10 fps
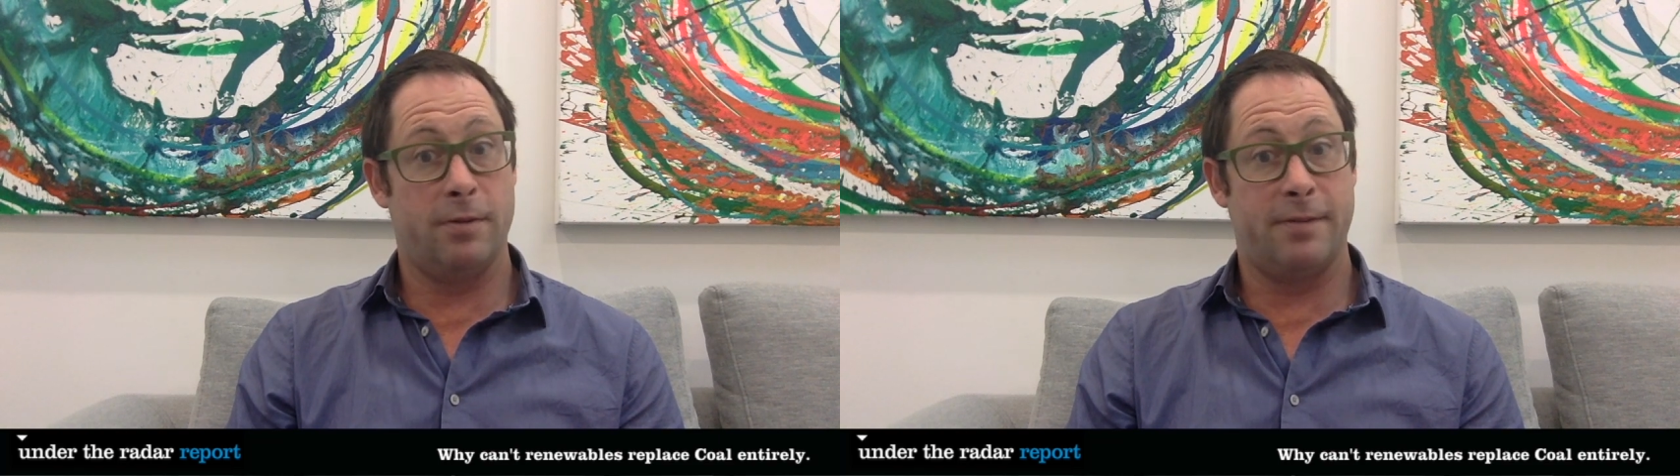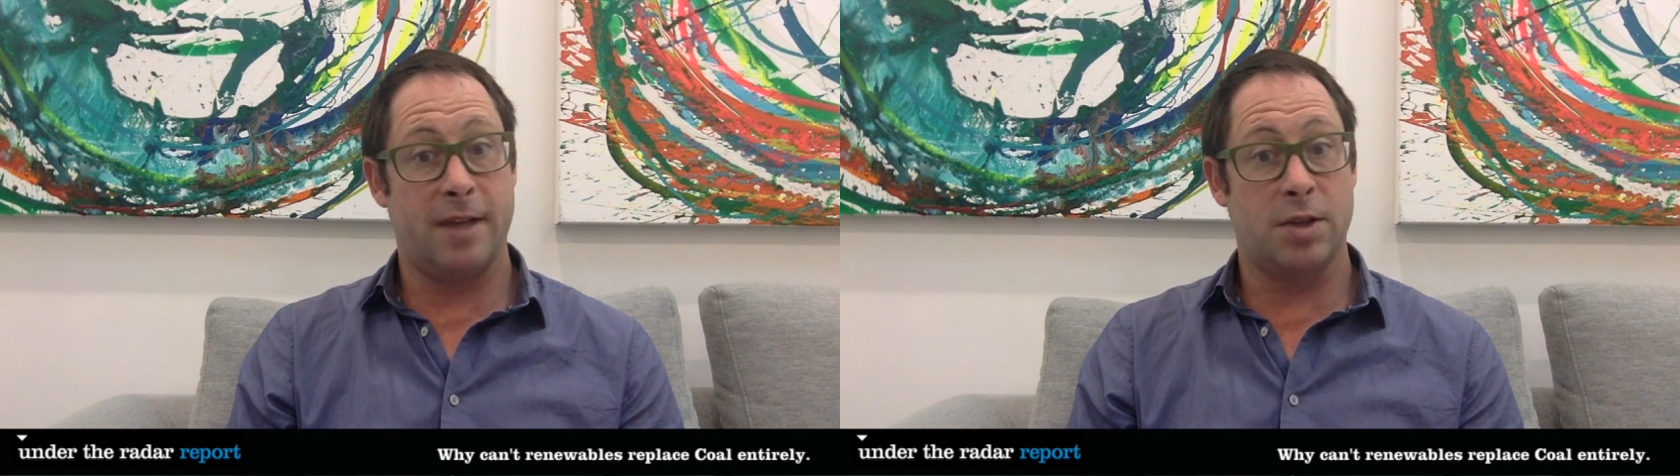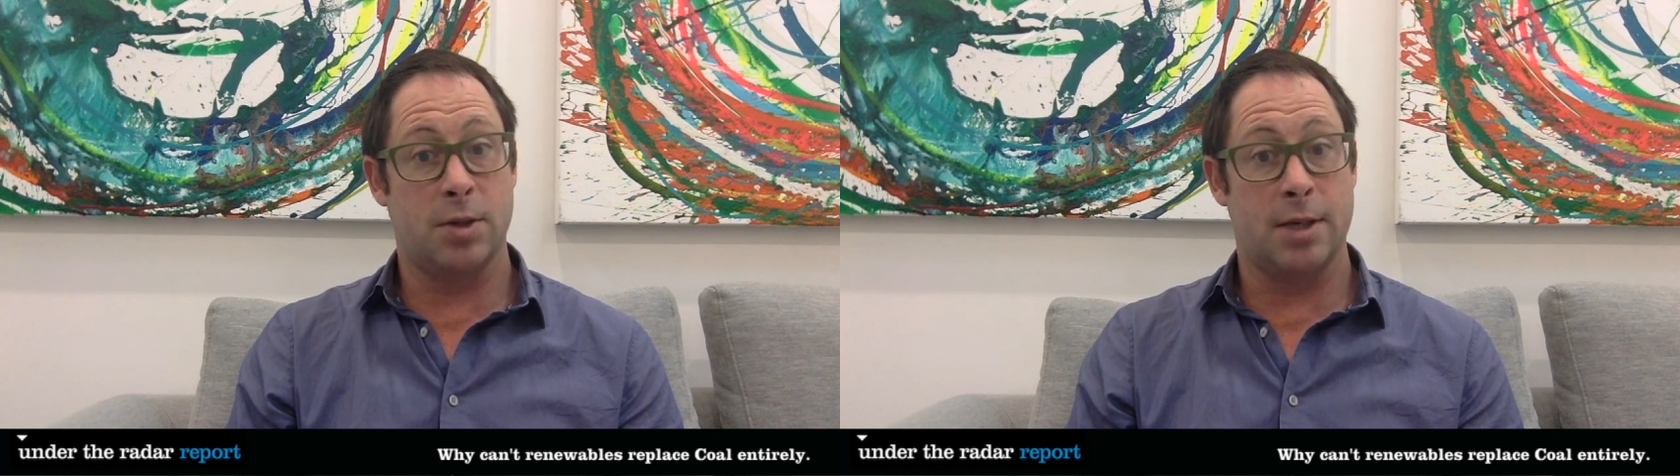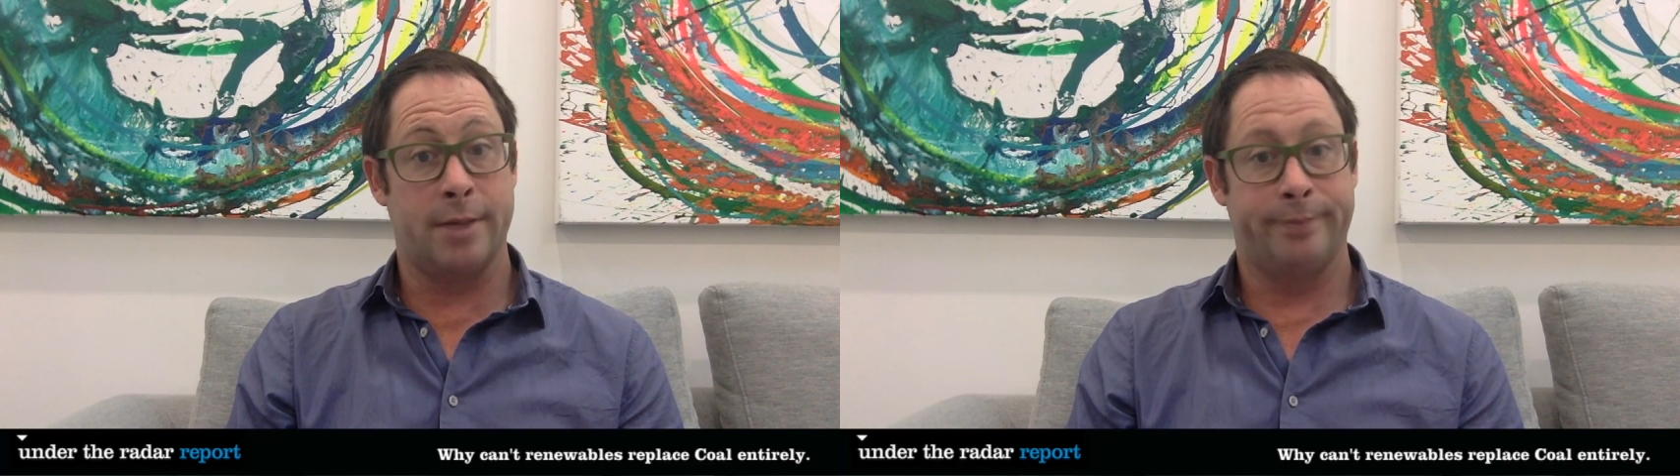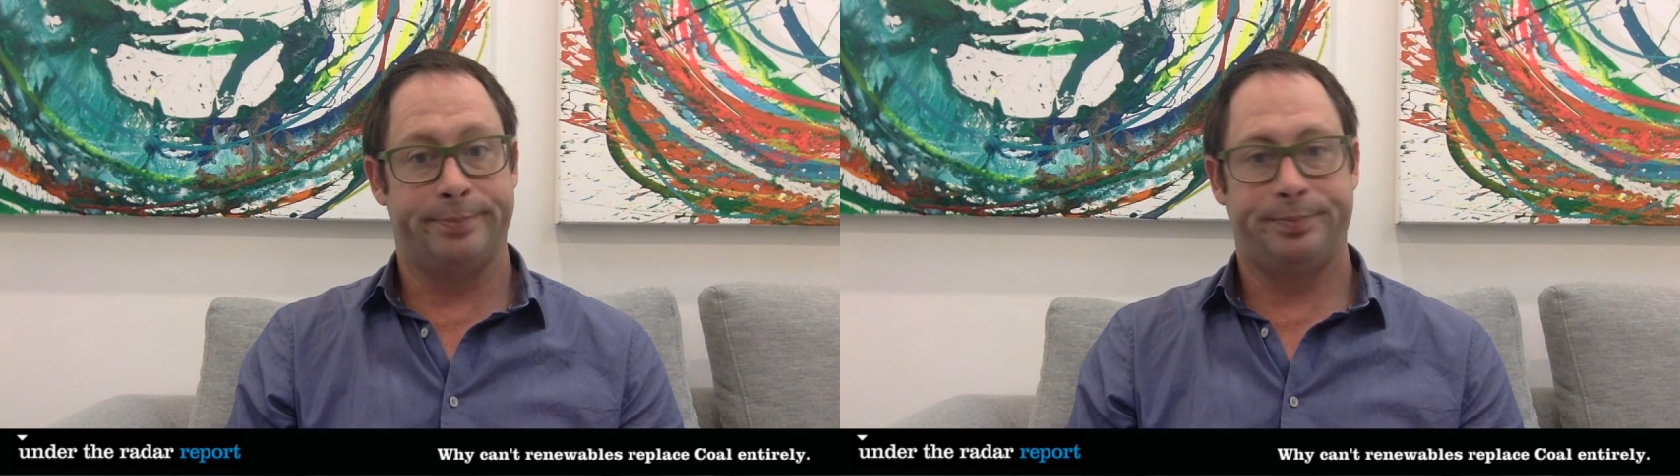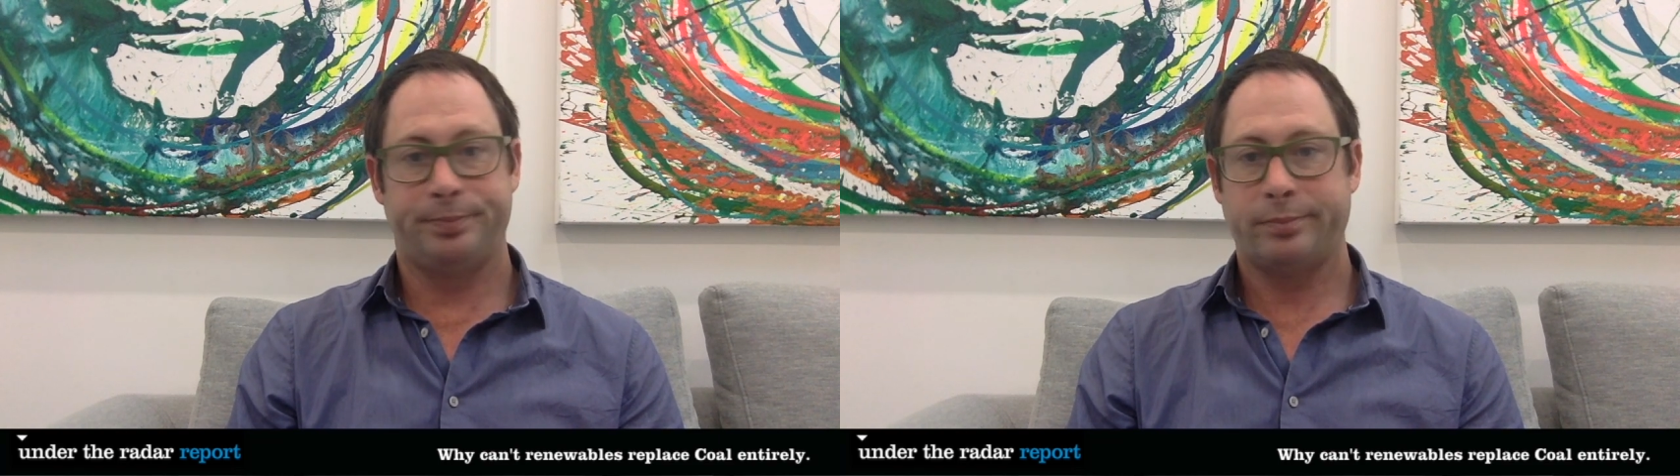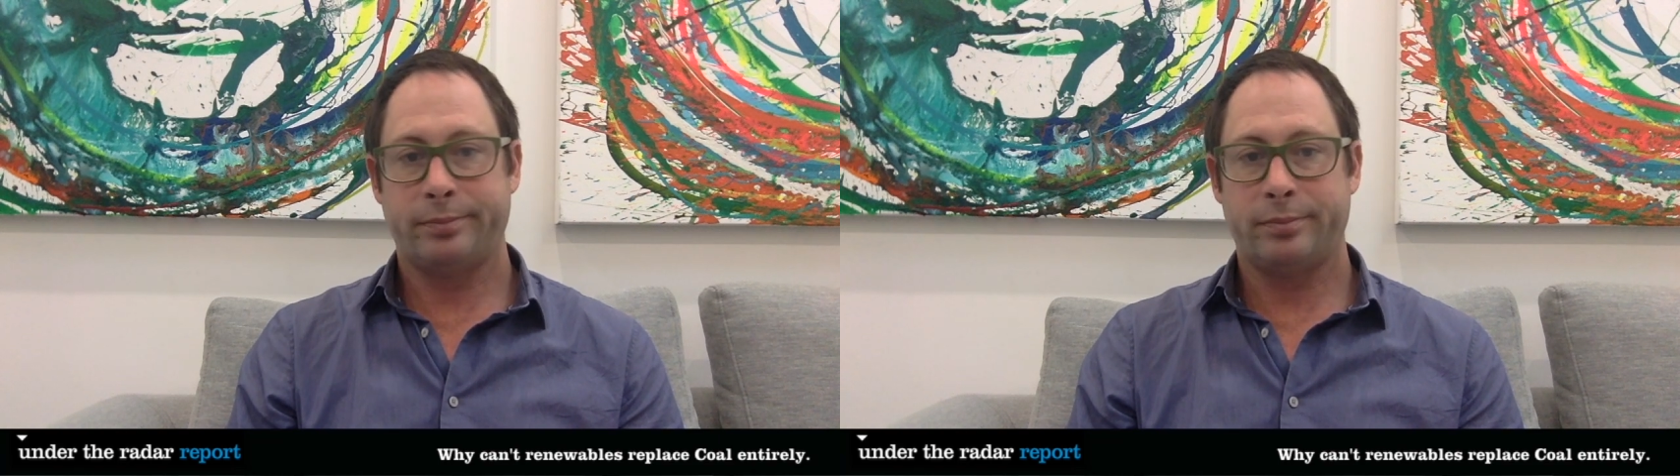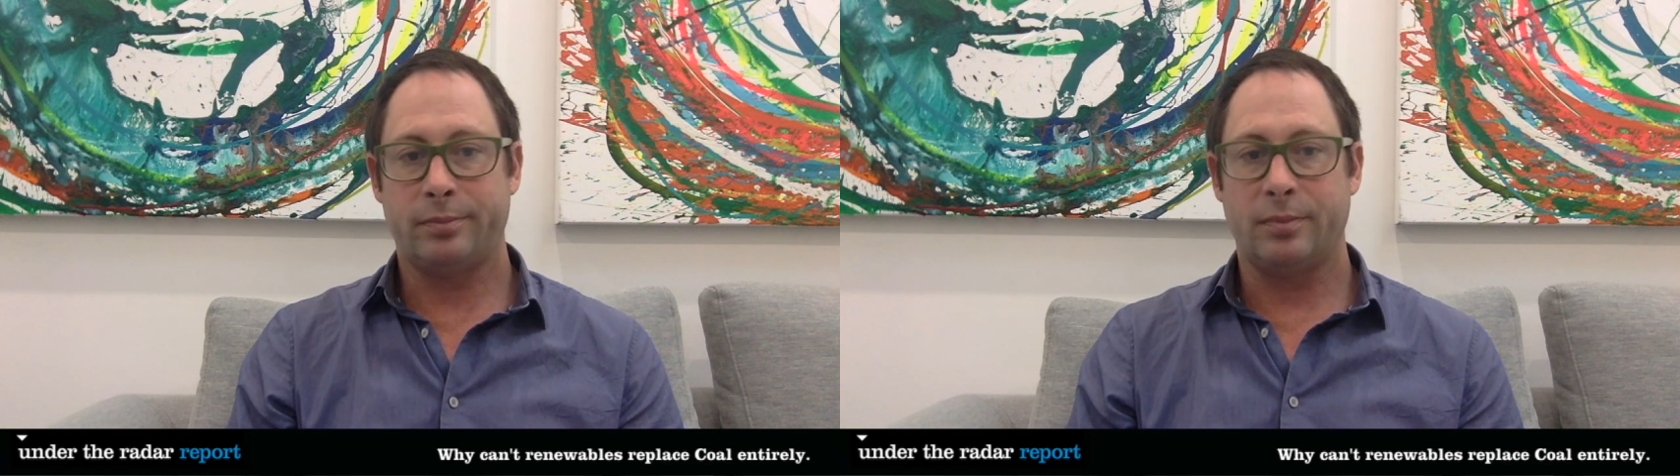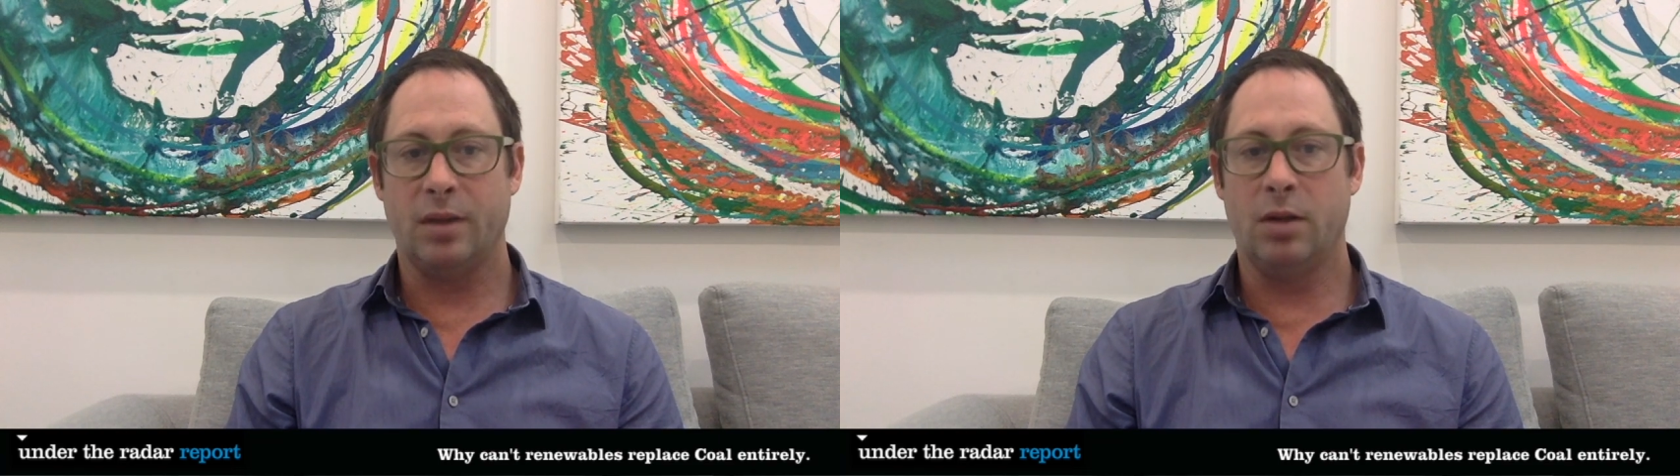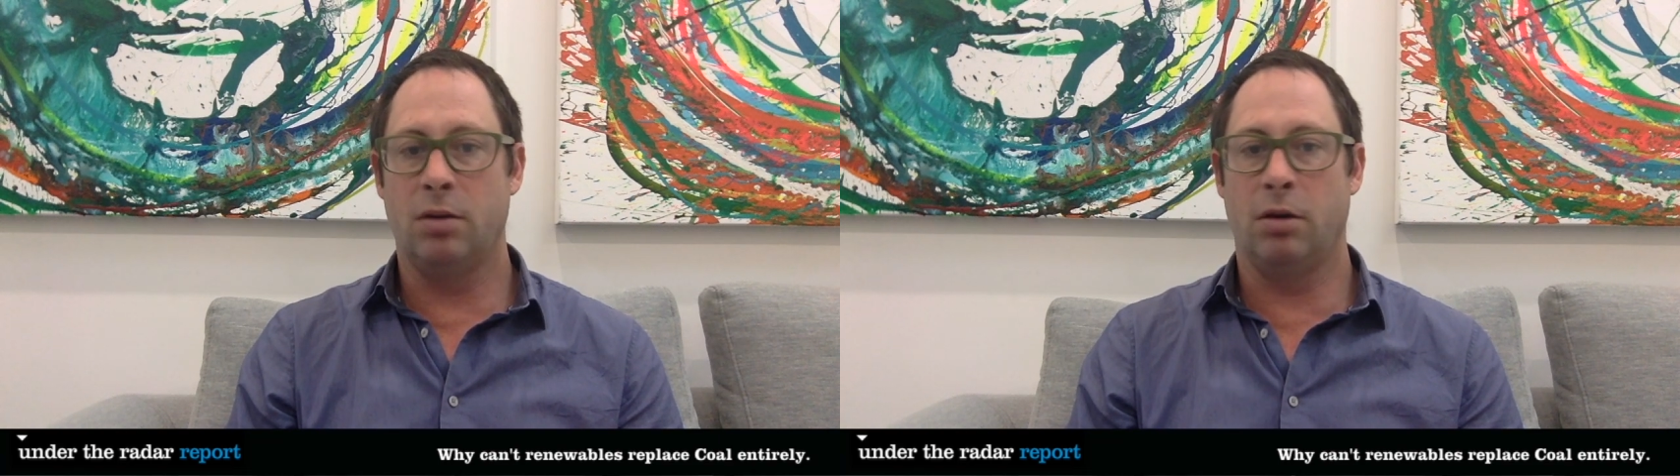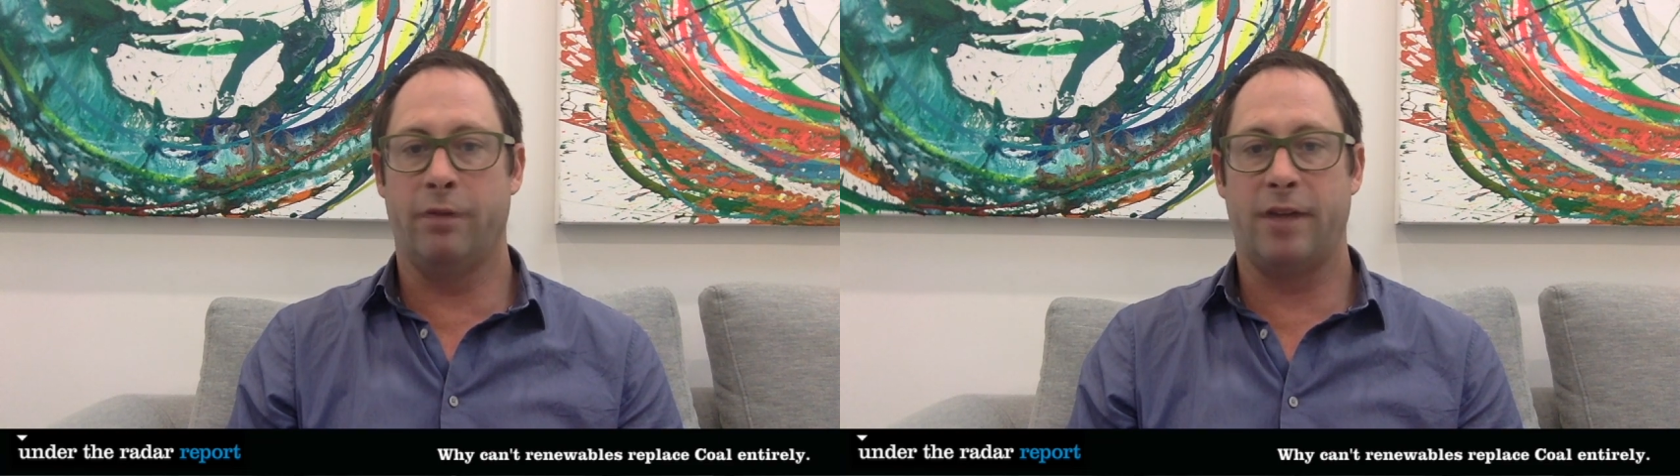factory of